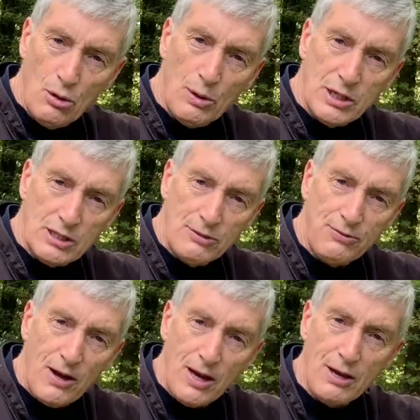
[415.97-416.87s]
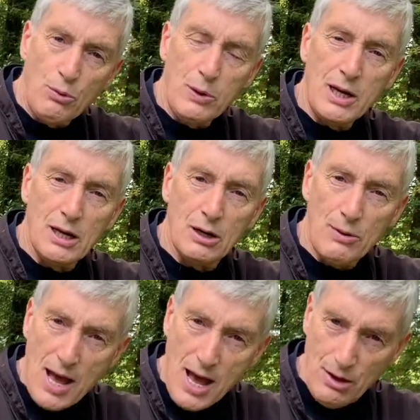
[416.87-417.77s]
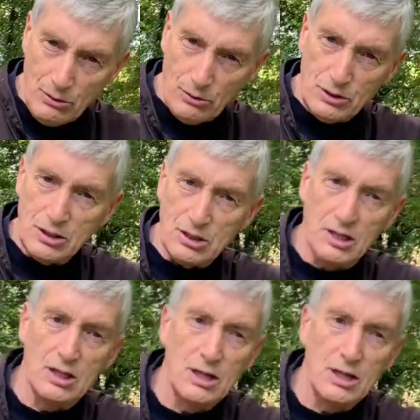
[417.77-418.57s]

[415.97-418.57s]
Whereas if I wheel around